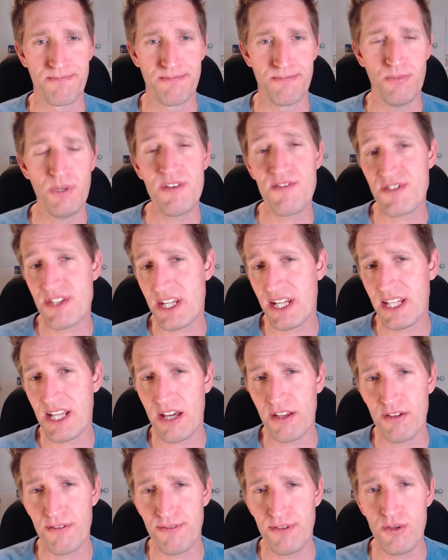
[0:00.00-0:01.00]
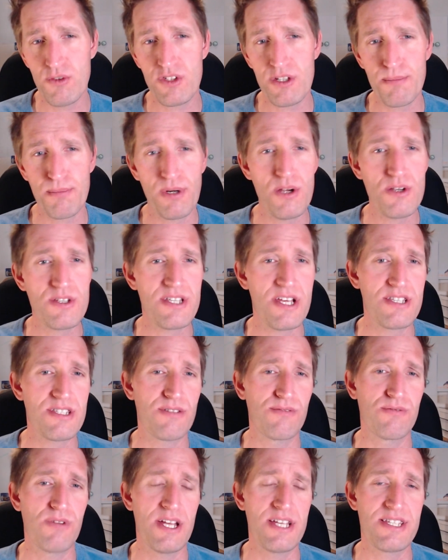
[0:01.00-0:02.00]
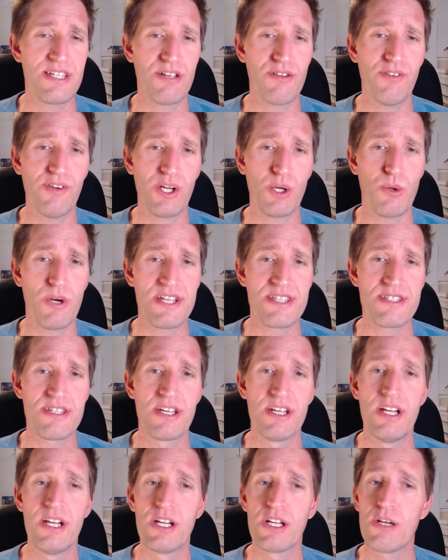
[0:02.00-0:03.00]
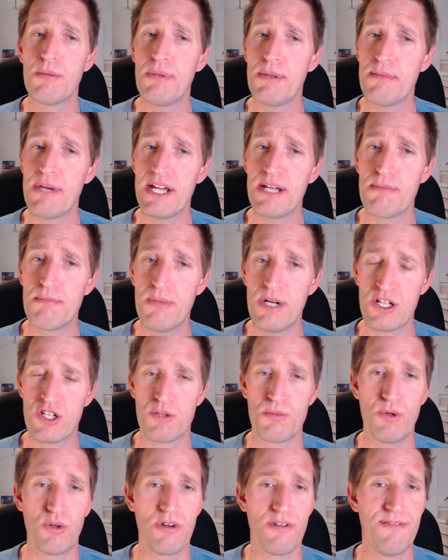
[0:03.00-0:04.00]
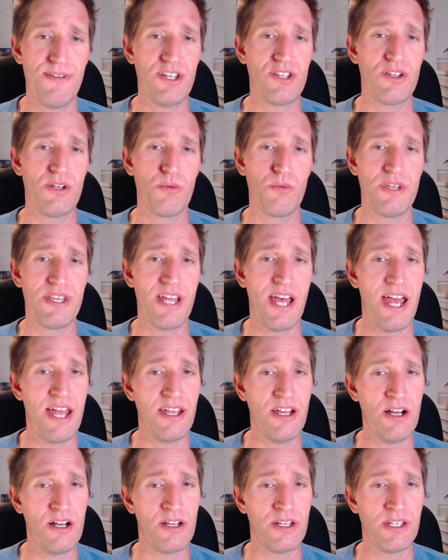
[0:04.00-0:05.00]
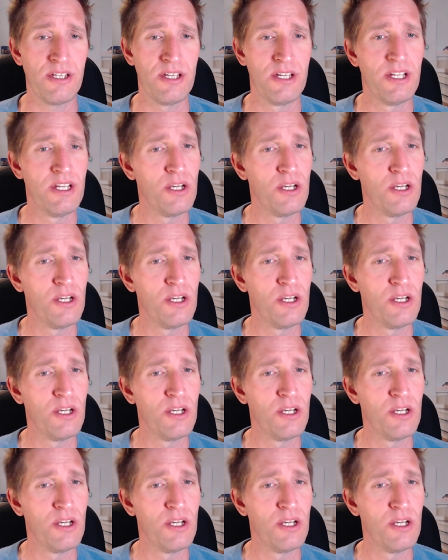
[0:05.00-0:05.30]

We've seen how the future process of raising a request could be made much more efficient with AI,